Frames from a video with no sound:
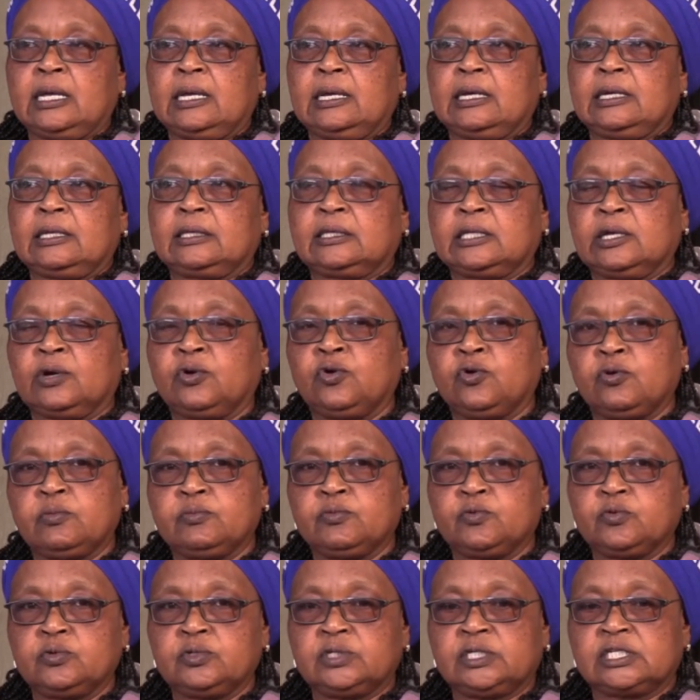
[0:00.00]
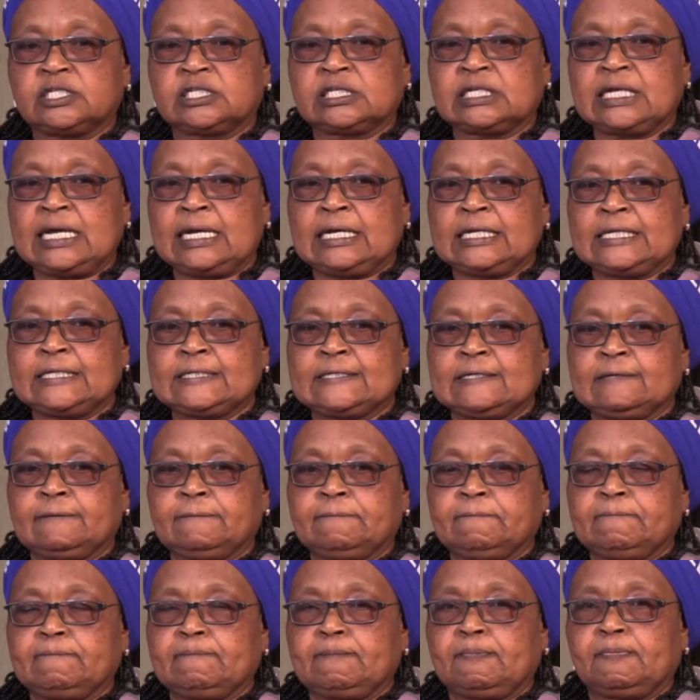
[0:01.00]
the home could start.
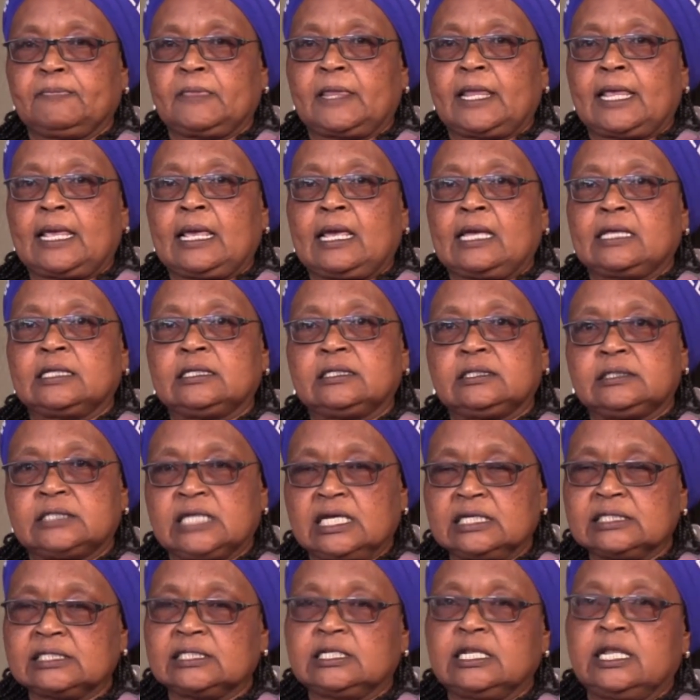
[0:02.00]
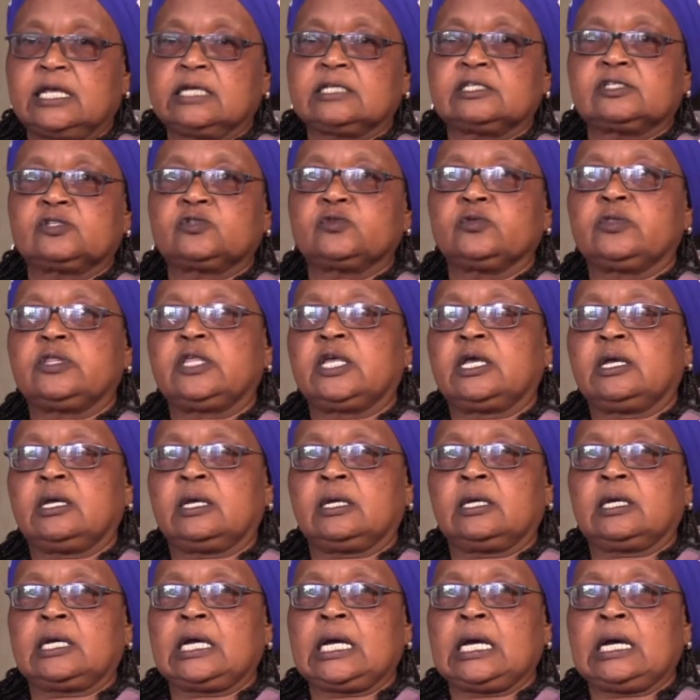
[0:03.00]
Just next to the
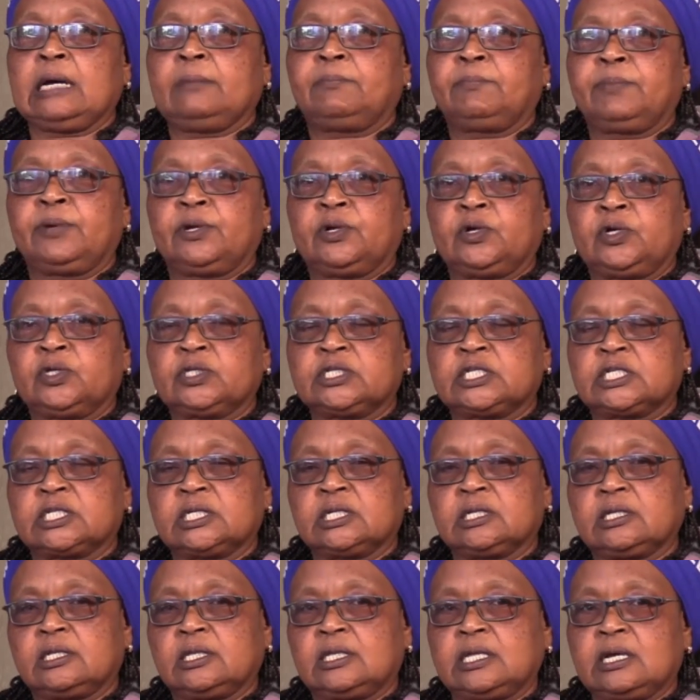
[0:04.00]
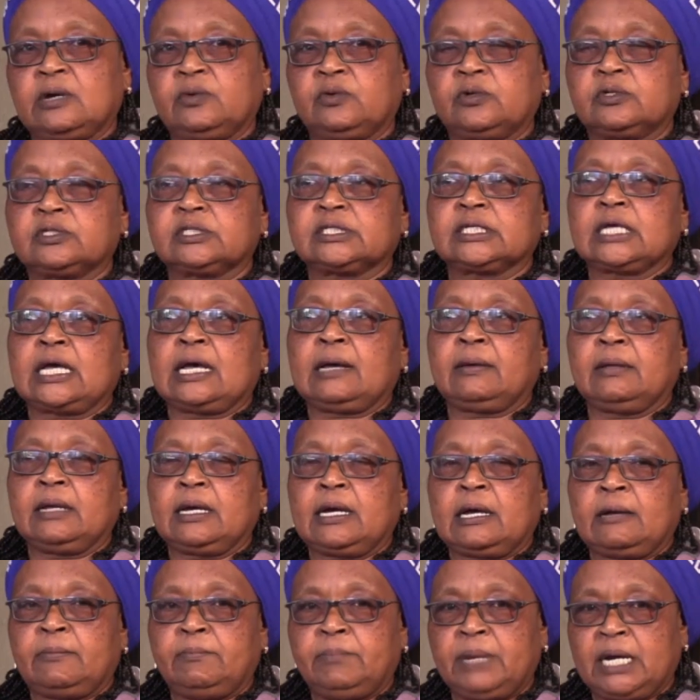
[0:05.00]
plot, there was
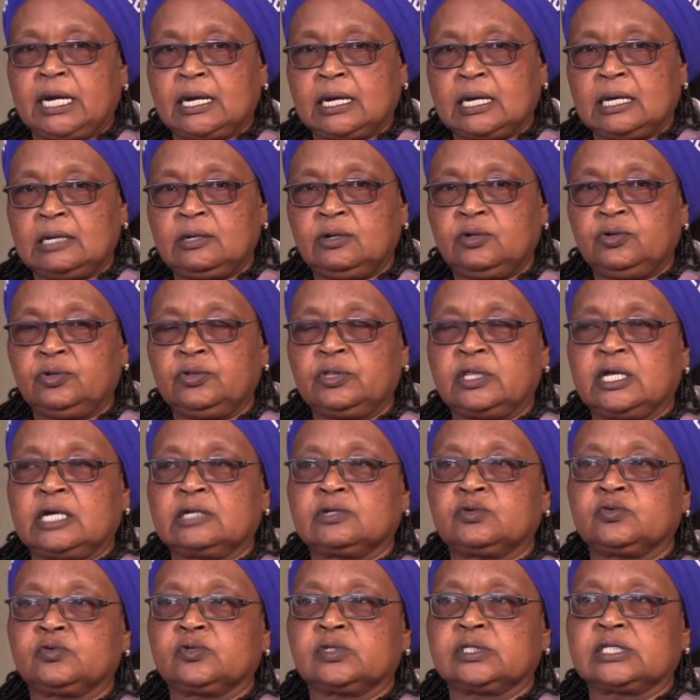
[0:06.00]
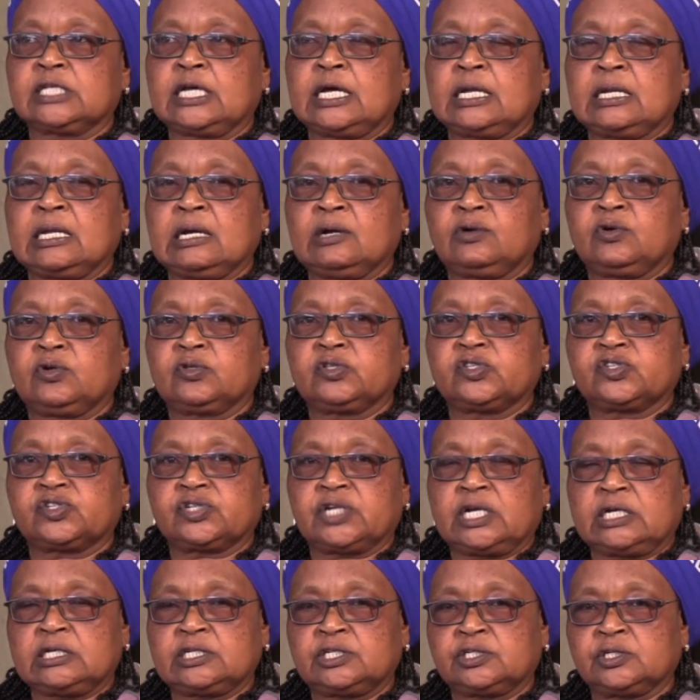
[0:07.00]
a bungalow that was under
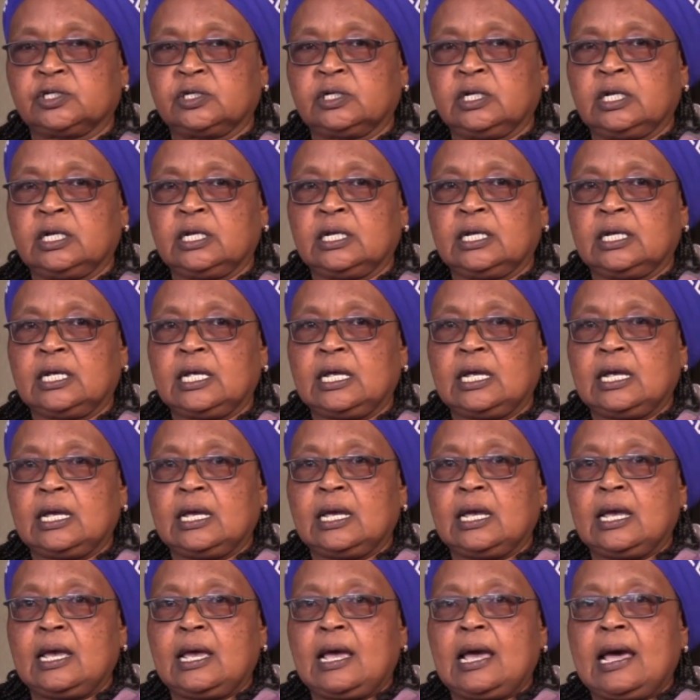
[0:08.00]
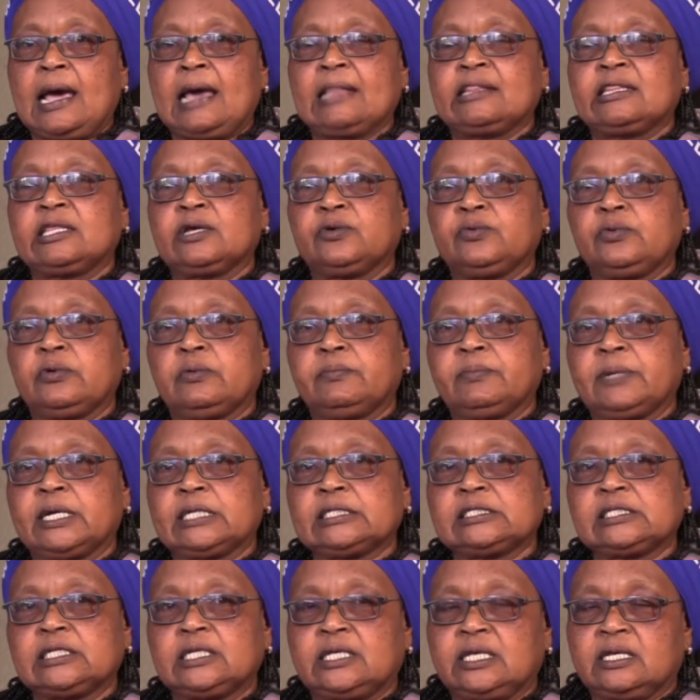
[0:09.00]
construction, and the
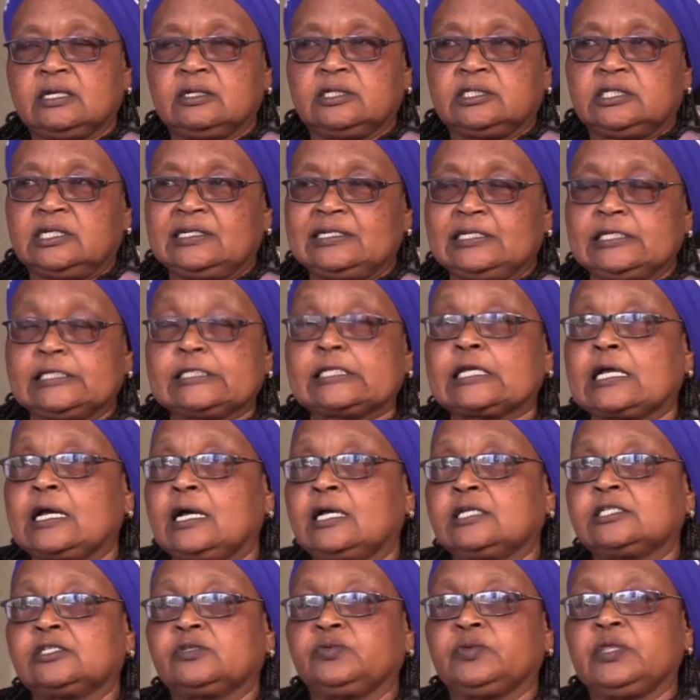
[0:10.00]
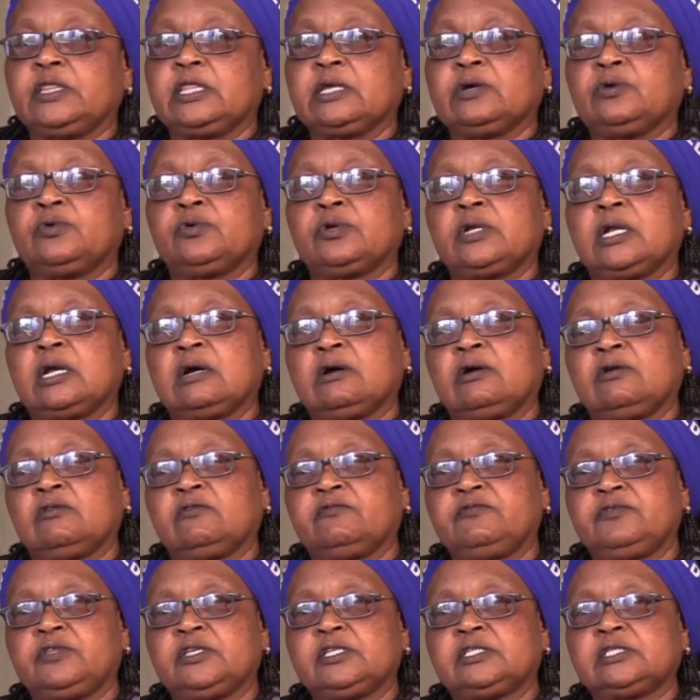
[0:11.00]
Women's Guild discussed with the owner
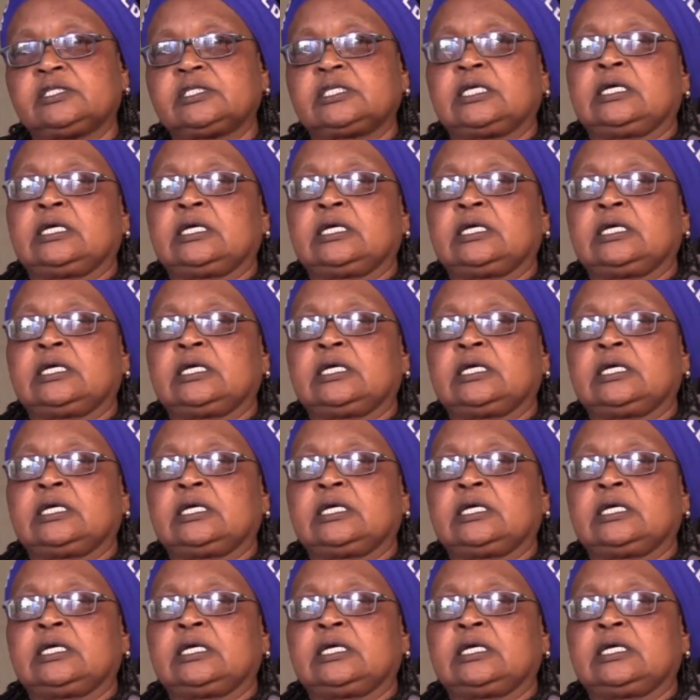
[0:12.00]
of this